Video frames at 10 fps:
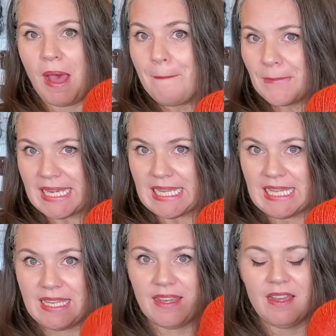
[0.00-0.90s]

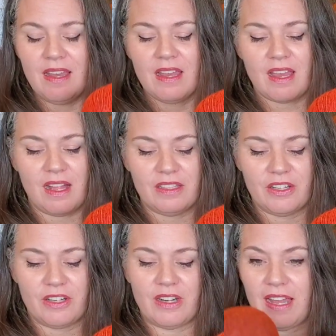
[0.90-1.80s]
pumpkin-y
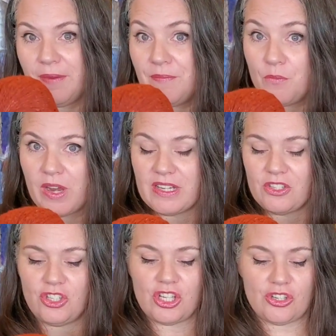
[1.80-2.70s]
color,
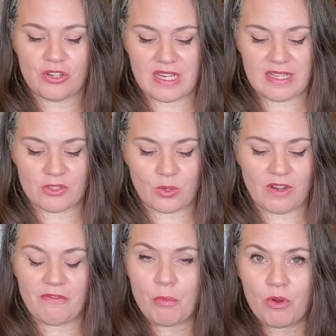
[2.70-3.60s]
whereas Ginger is sort
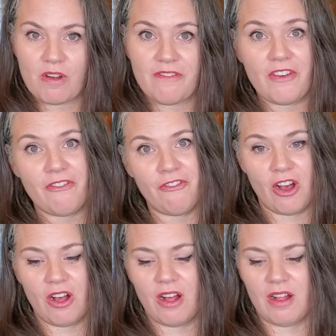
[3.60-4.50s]
of more of a
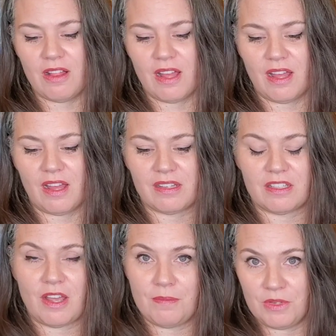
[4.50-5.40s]
fall
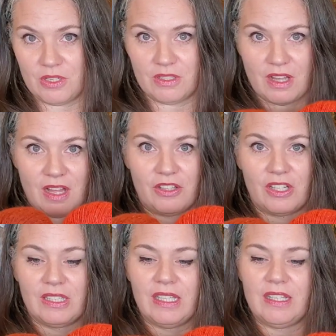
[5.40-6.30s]
autumnal color,
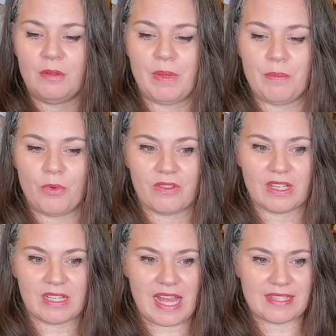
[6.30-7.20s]
a little bit more of the
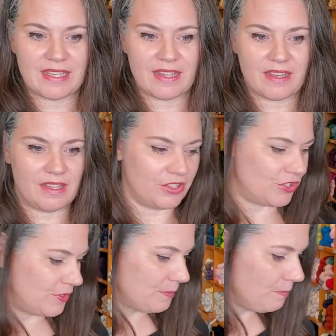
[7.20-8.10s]
classic colors.